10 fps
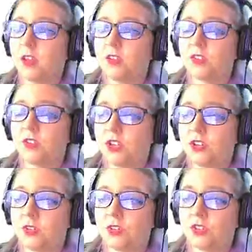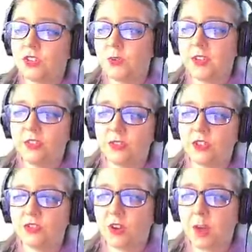So you could do it 2 ways. You
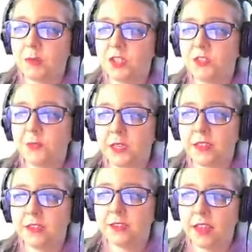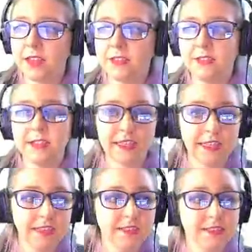could draw a bunch of P's, N's, and
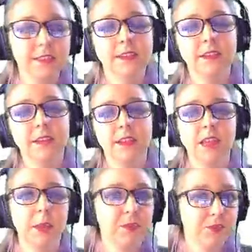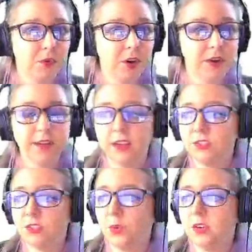E's like before in
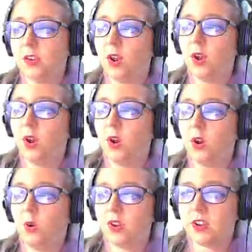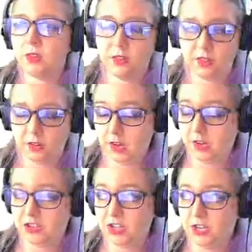task 1, or you could do it the kind
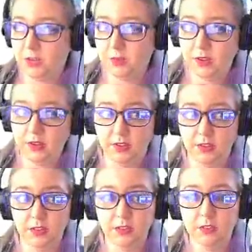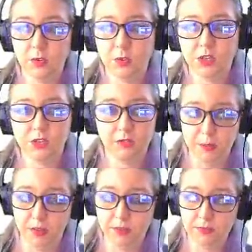of cheating way like the question right
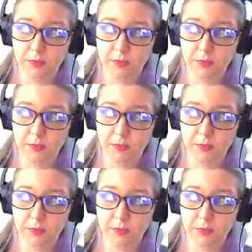above.